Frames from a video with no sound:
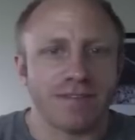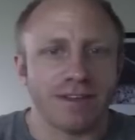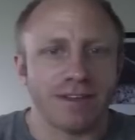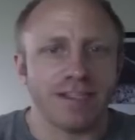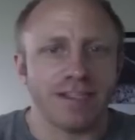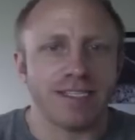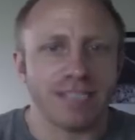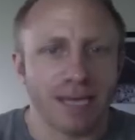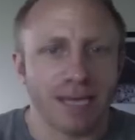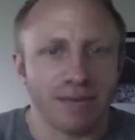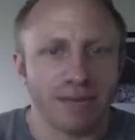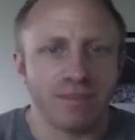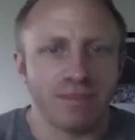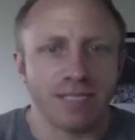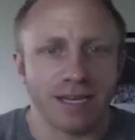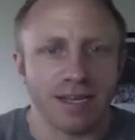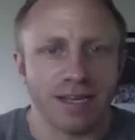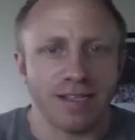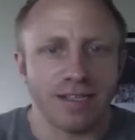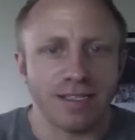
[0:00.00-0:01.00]
in the same
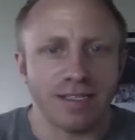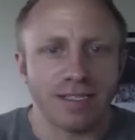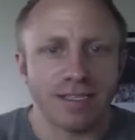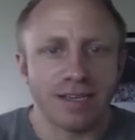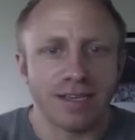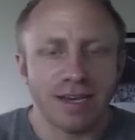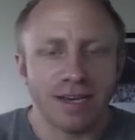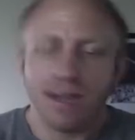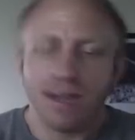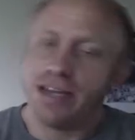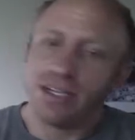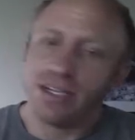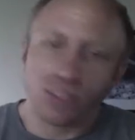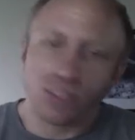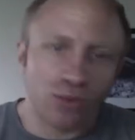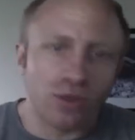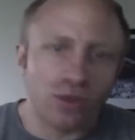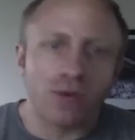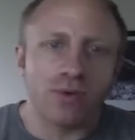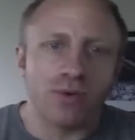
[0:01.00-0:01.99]
sentence. So
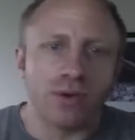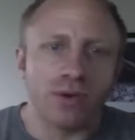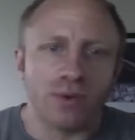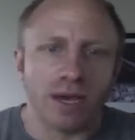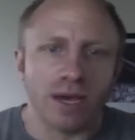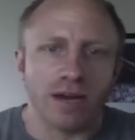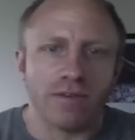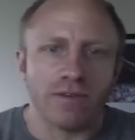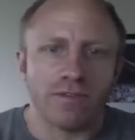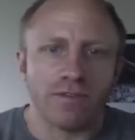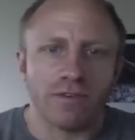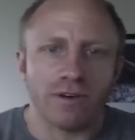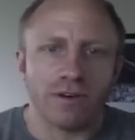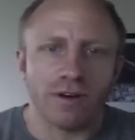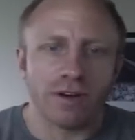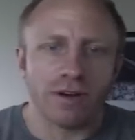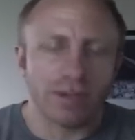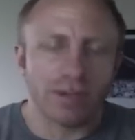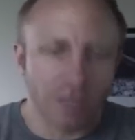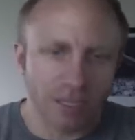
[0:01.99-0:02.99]
what are we waiting
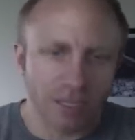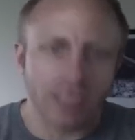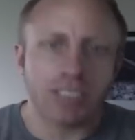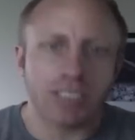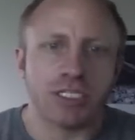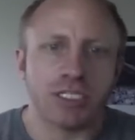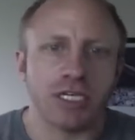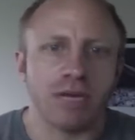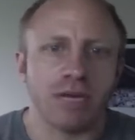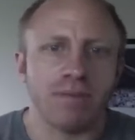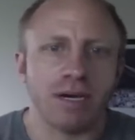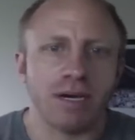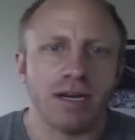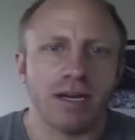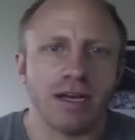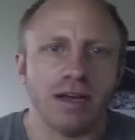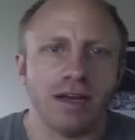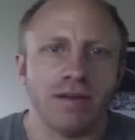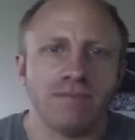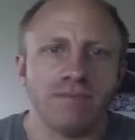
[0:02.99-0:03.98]
for? Let's jump on
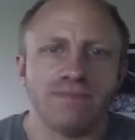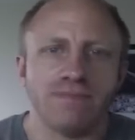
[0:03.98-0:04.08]
in.